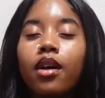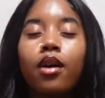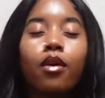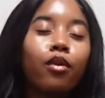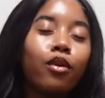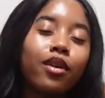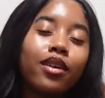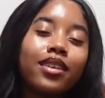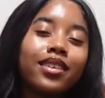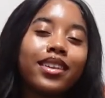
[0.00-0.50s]

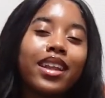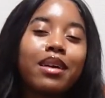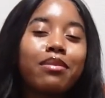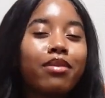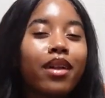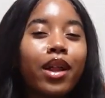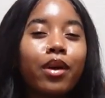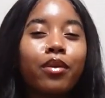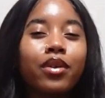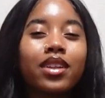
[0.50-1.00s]
Well, that
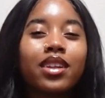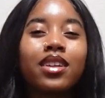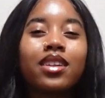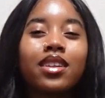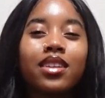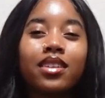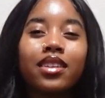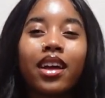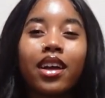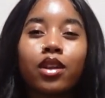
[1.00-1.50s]
probably wasn't his
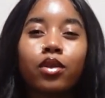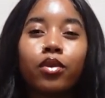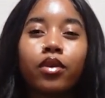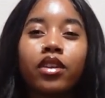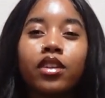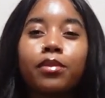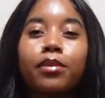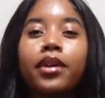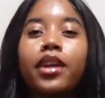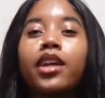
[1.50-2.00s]
exact
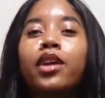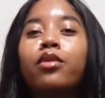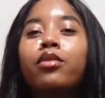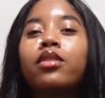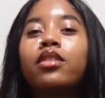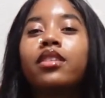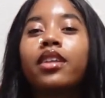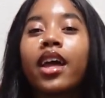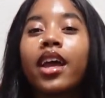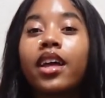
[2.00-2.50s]
words, but he was
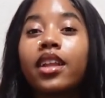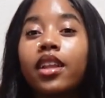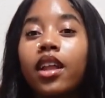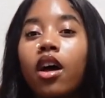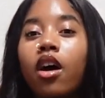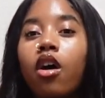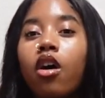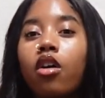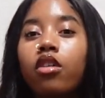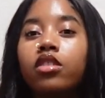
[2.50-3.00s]
saying
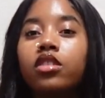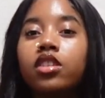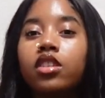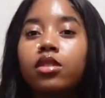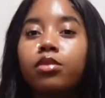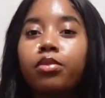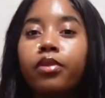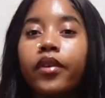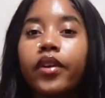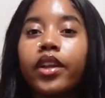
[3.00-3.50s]
that, oh, she's
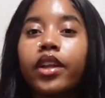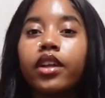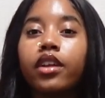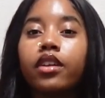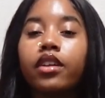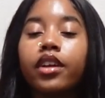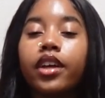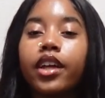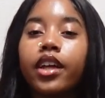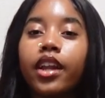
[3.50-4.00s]

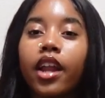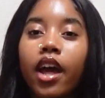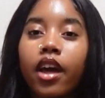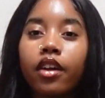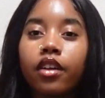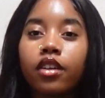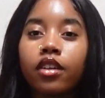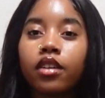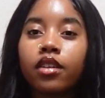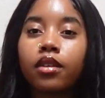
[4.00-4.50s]
pretty, get at
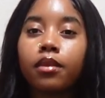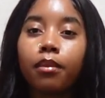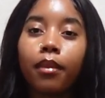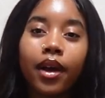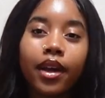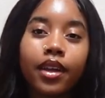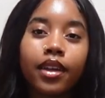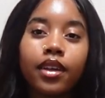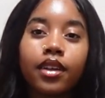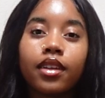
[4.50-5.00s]
her,
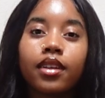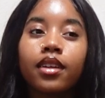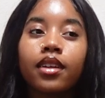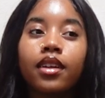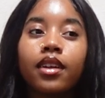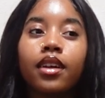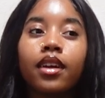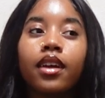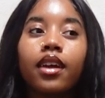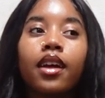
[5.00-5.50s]
Mikey.
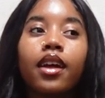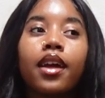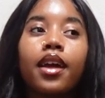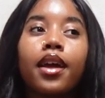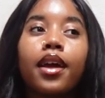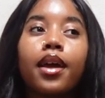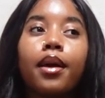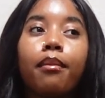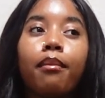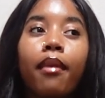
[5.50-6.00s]

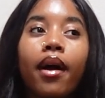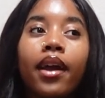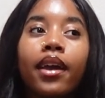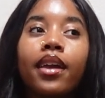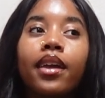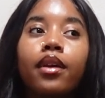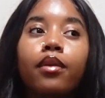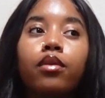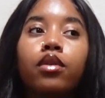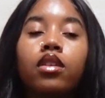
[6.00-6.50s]

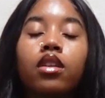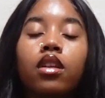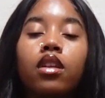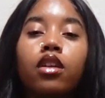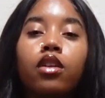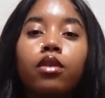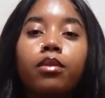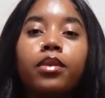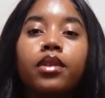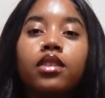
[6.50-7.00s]
Mikey was a
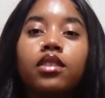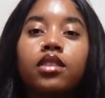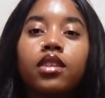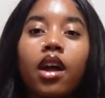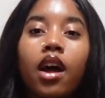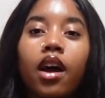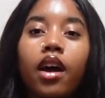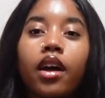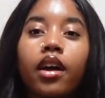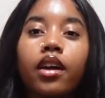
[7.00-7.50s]
little bit
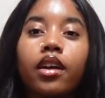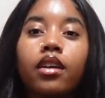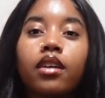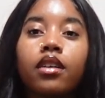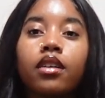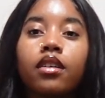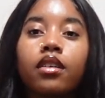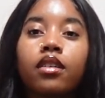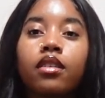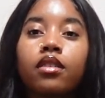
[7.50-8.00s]
shy,
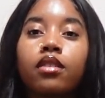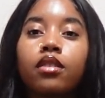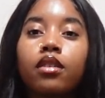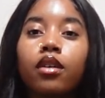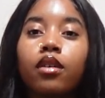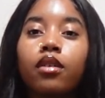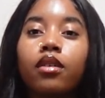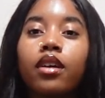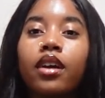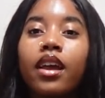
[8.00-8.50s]

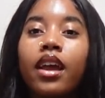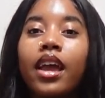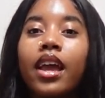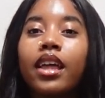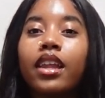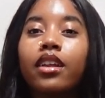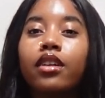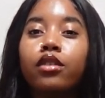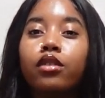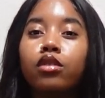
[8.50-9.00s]
so he
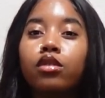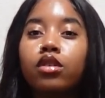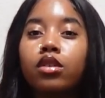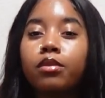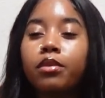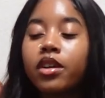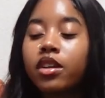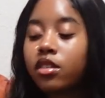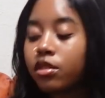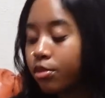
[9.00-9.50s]
didn't do too
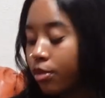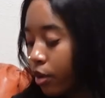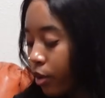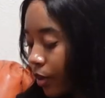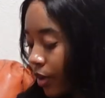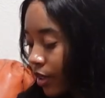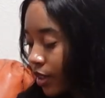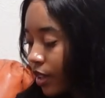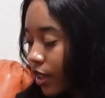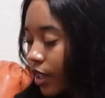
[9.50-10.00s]
much, but
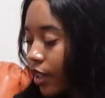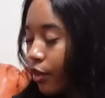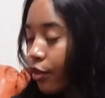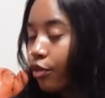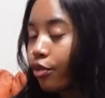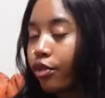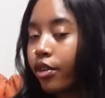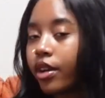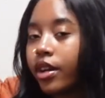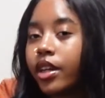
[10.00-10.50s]
we did
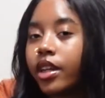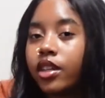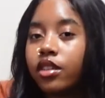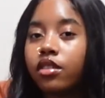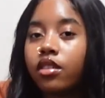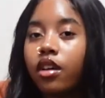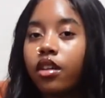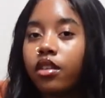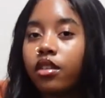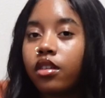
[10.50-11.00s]
friend each
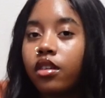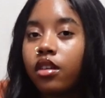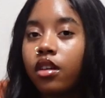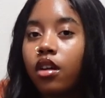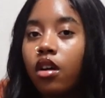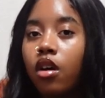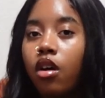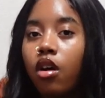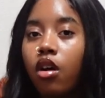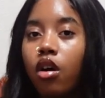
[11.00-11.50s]
other
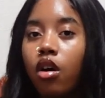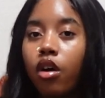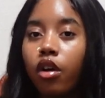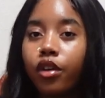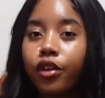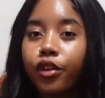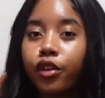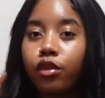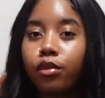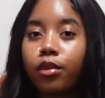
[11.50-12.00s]

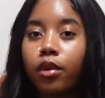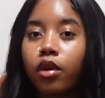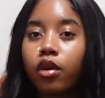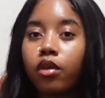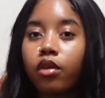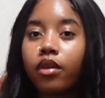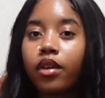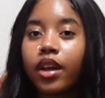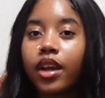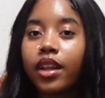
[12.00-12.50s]
on Yubo
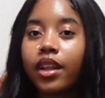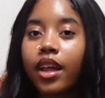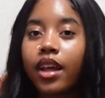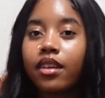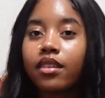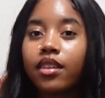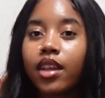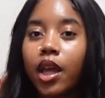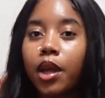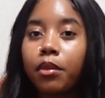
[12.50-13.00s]
in that
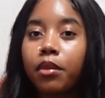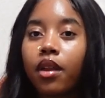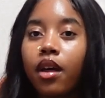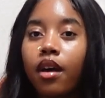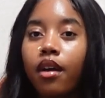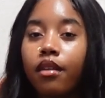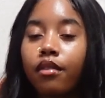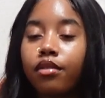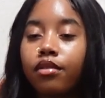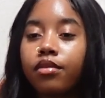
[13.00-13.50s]
same
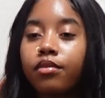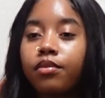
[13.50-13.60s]
live.